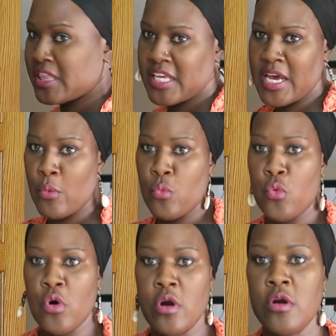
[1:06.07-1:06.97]
I think I
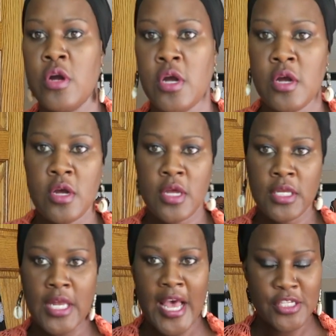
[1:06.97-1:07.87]
wore
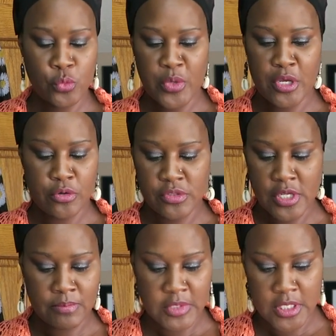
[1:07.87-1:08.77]
last week or
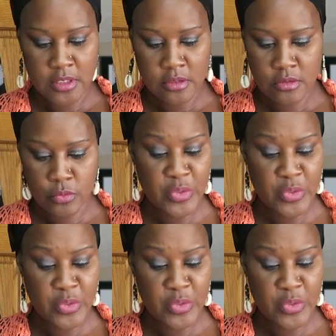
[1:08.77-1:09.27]
something.